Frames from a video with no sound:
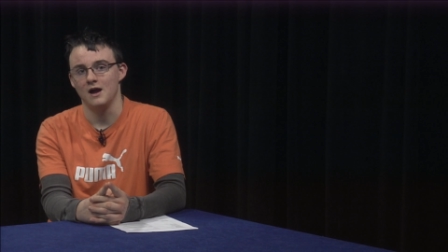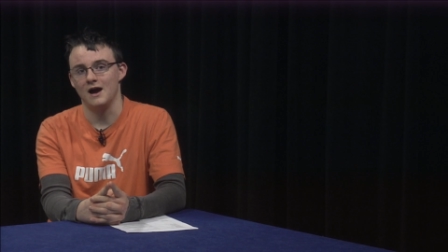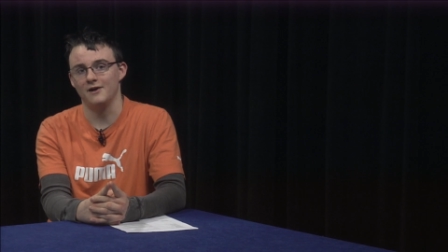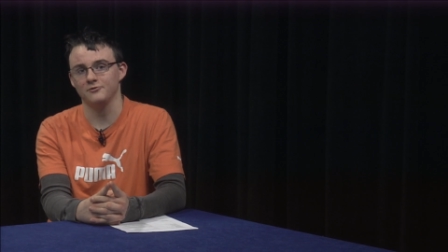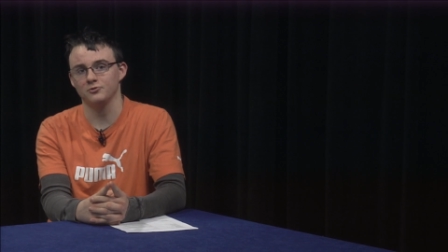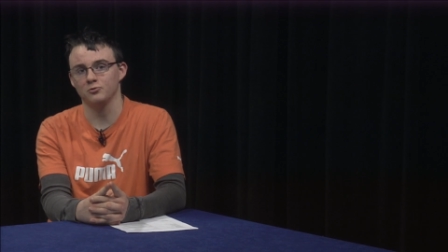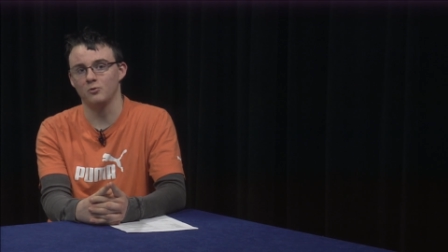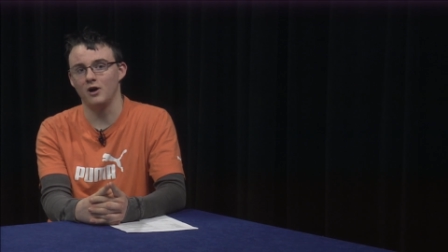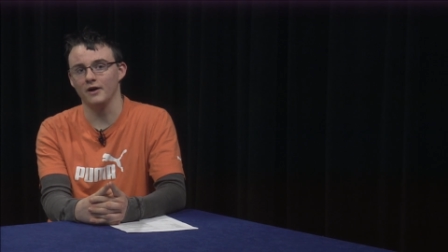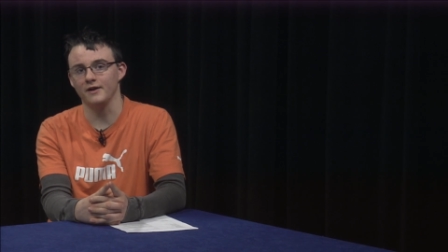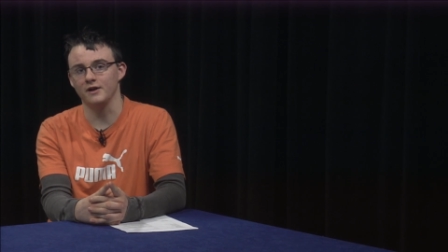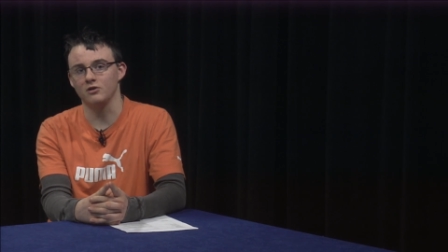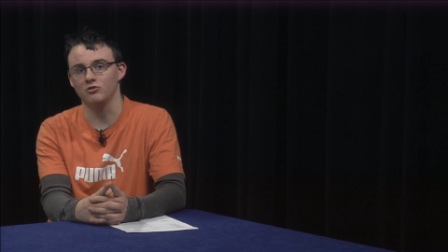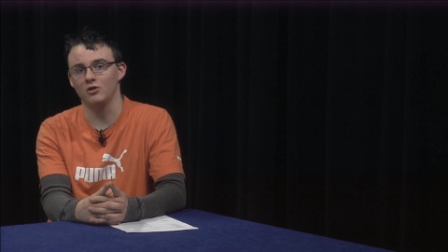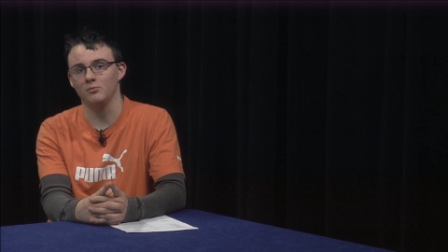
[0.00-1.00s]
Outdoor
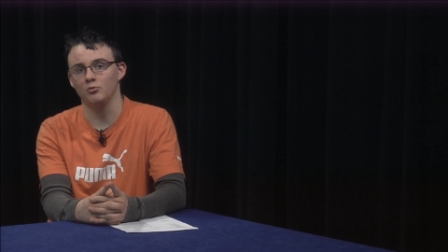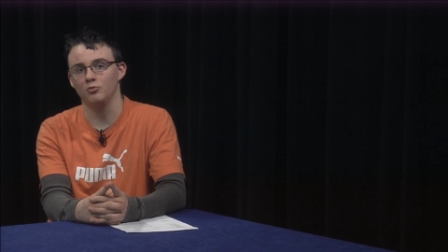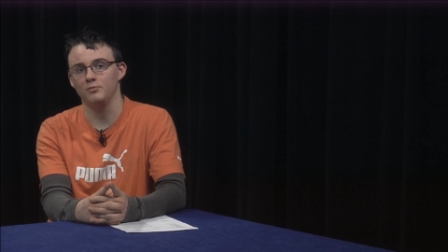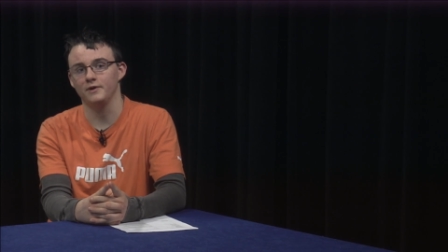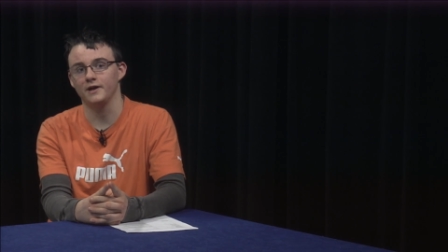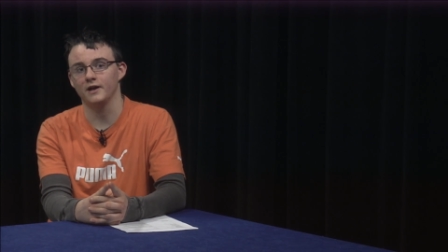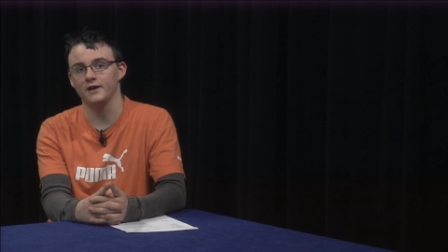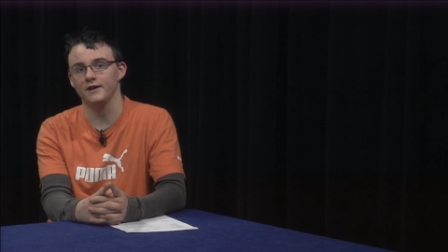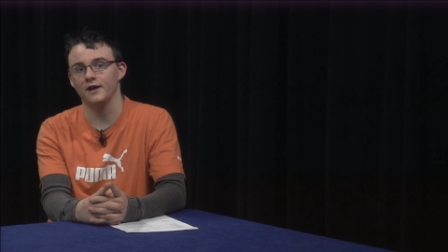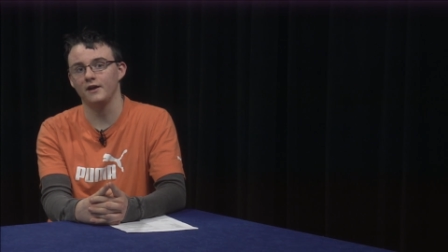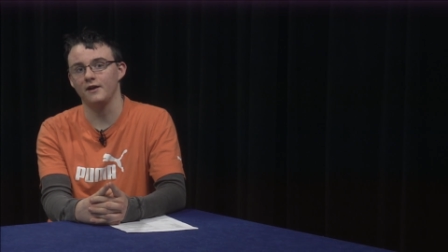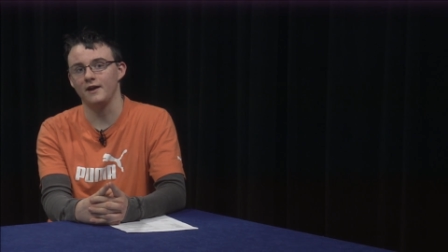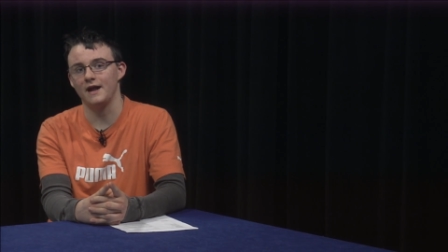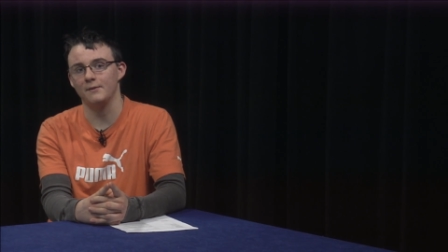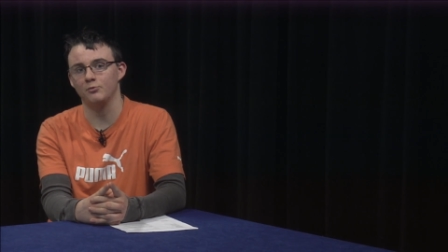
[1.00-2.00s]
Walking Club will begin again
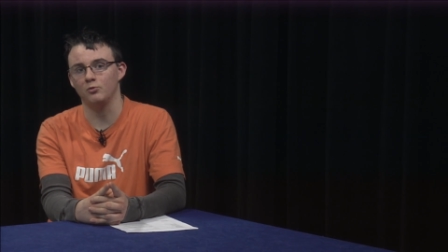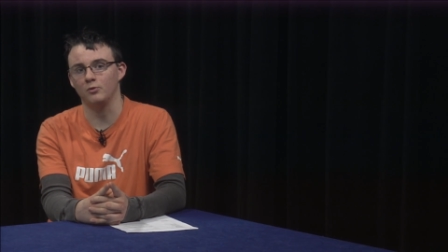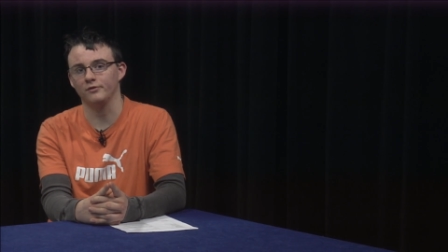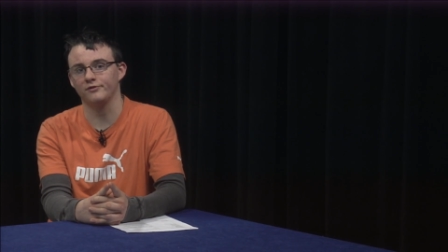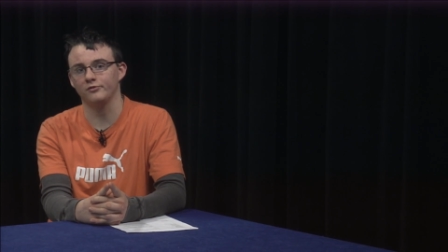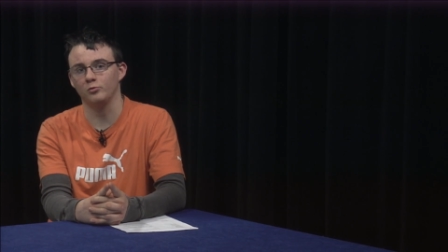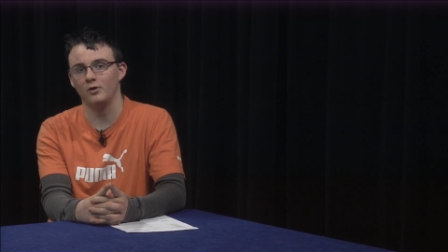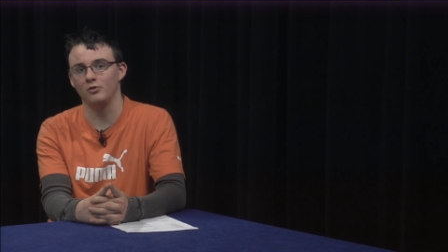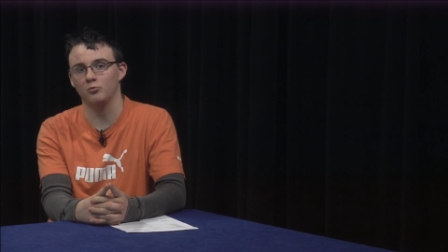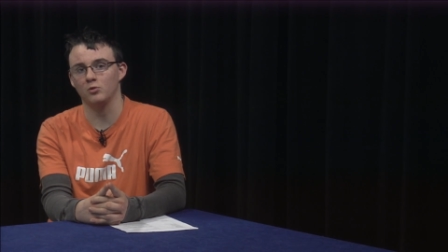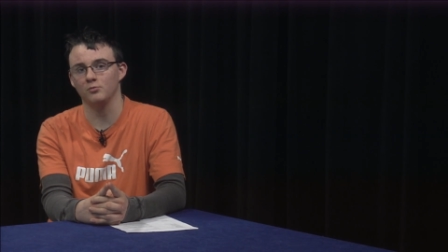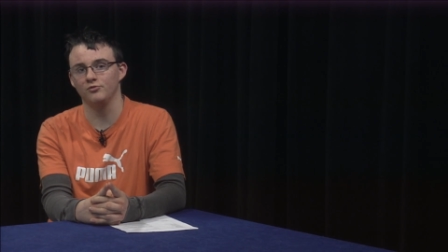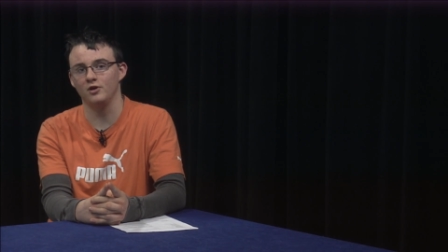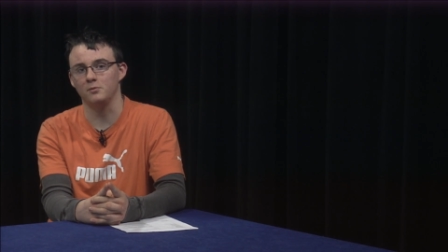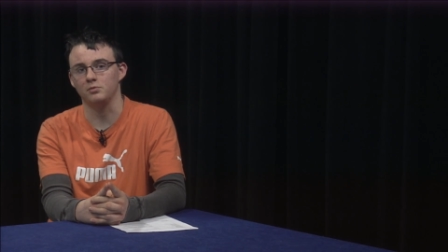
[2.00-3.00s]
in April once the weather
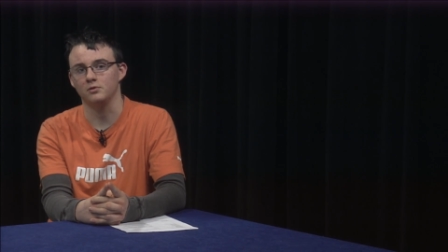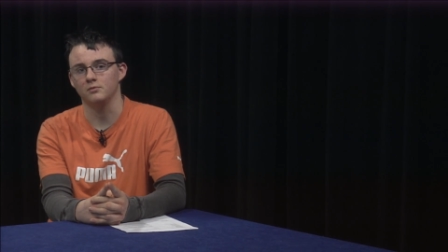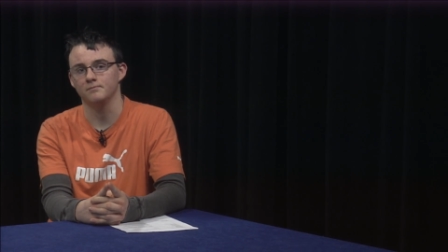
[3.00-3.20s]
warms up.